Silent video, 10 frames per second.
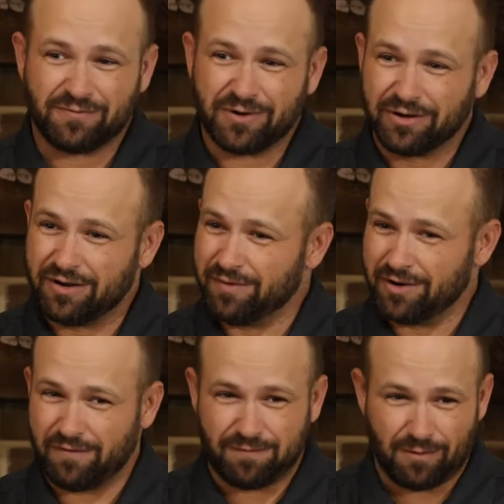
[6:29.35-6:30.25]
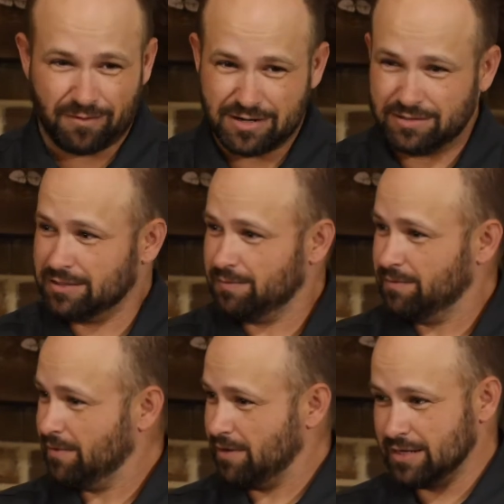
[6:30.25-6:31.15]
very, very foreign to
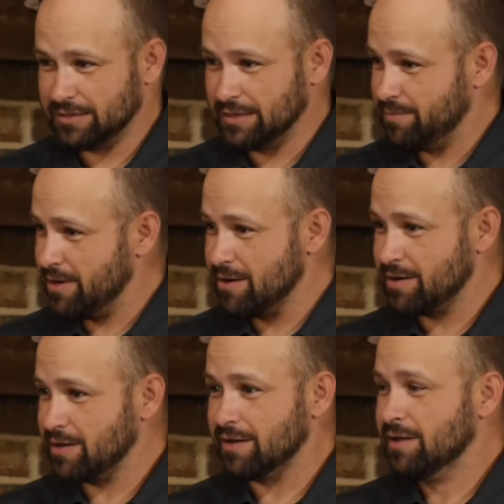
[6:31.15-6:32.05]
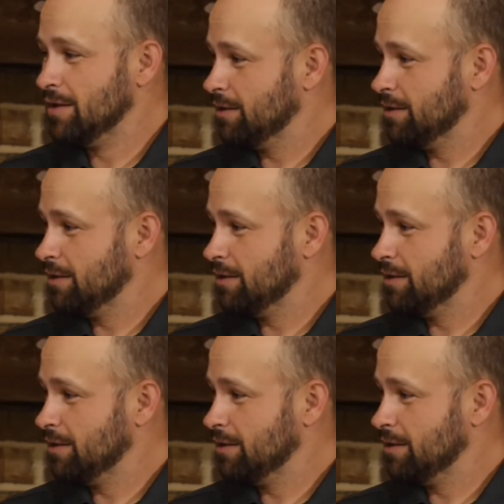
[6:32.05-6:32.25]
us in America